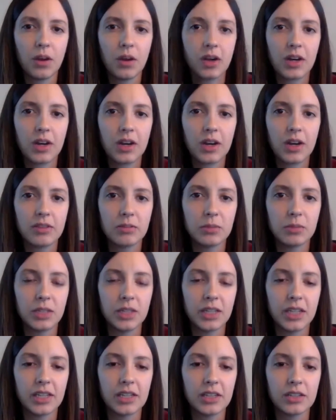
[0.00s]
part of the
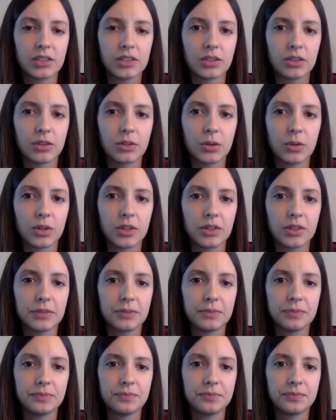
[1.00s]
plant is the
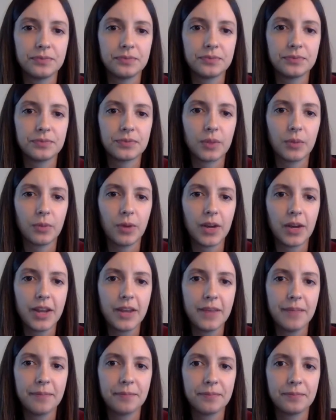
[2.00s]
corn?
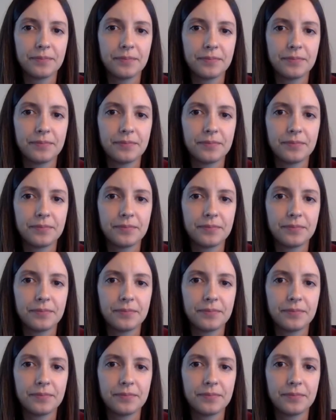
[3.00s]
Ready?